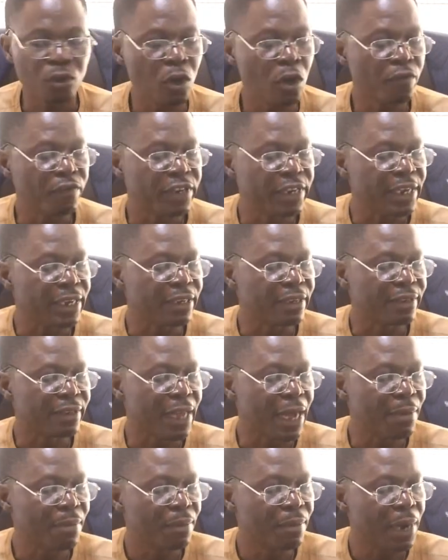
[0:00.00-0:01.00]
of the
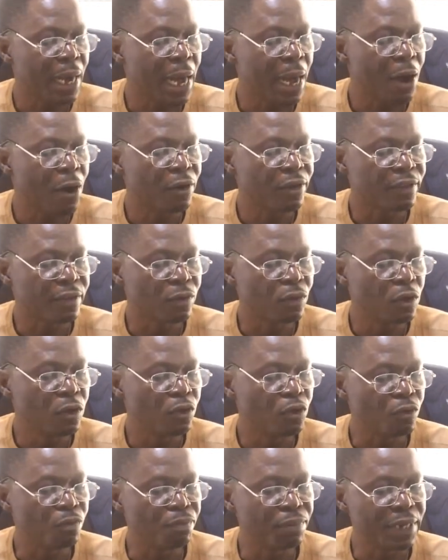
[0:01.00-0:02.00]
exam, how it's going
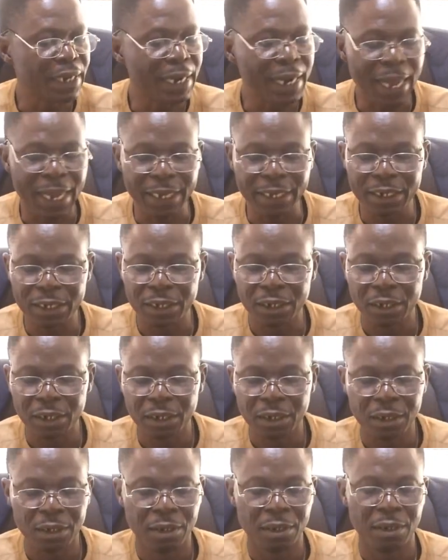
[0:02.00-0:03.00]
to be like.
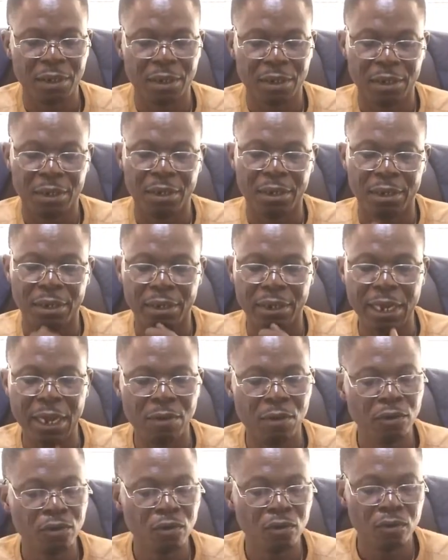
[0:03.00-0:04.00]
Now I
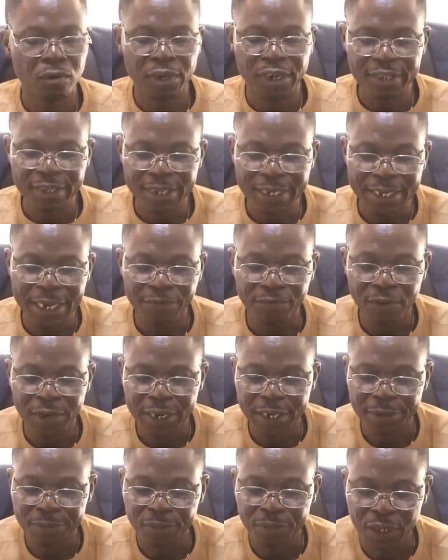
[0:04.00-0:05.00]
want you to listen
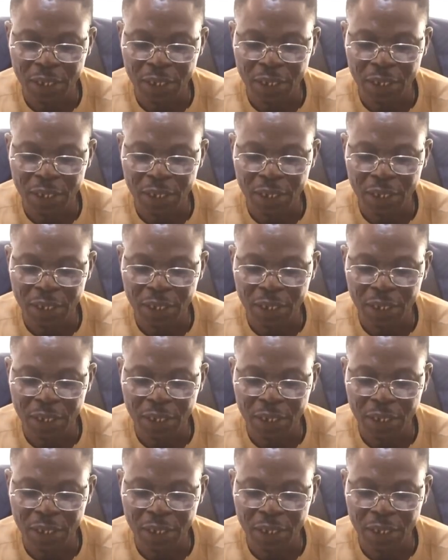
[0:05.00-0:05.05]
carefully.